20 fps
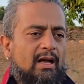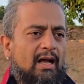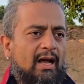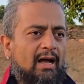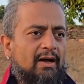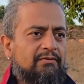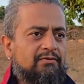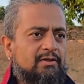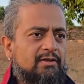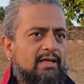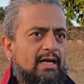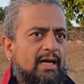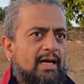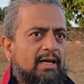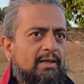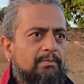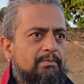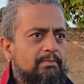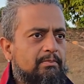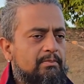after
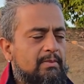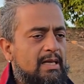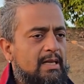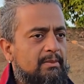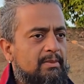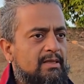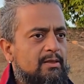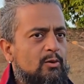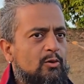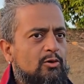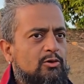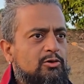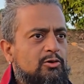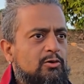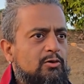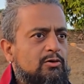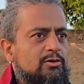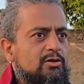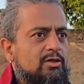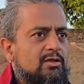that, maybe
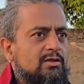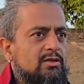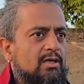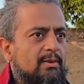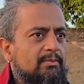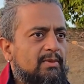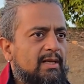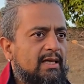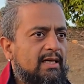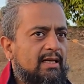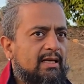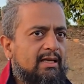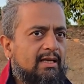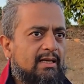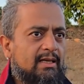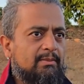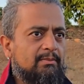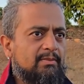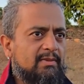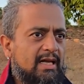Osho saw something in
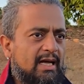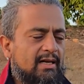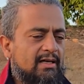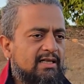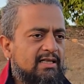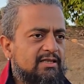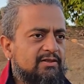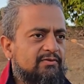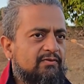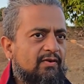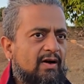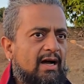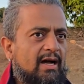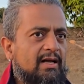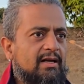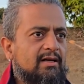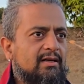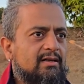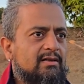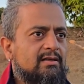him, that his
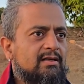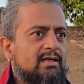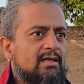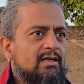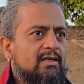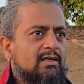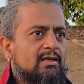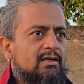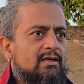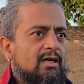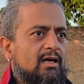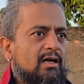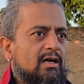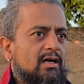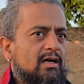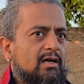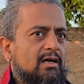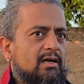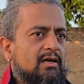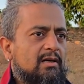fire,
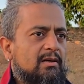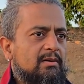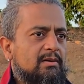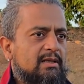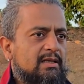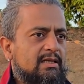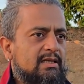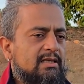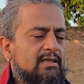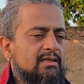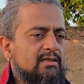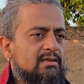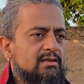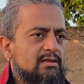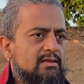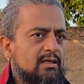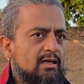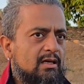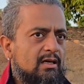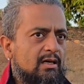
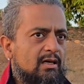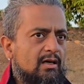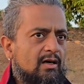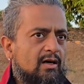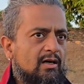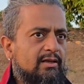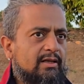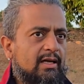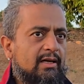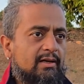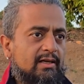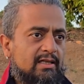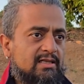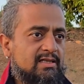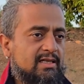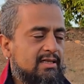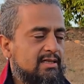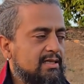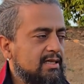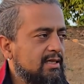his
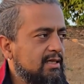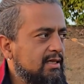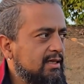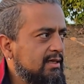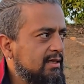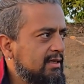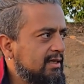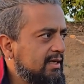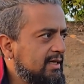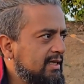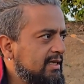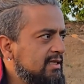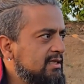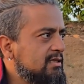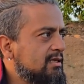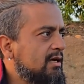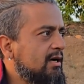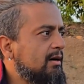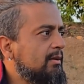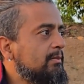authenticity,
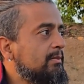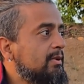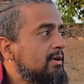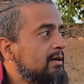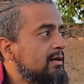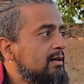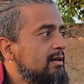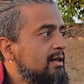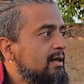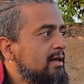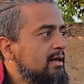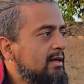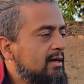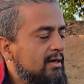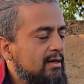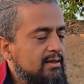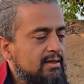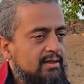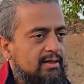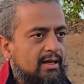he's humble,
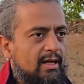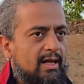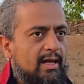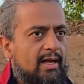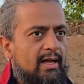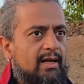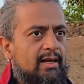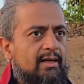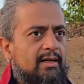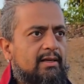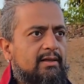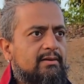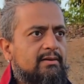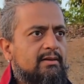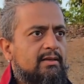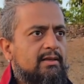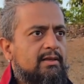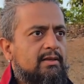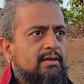and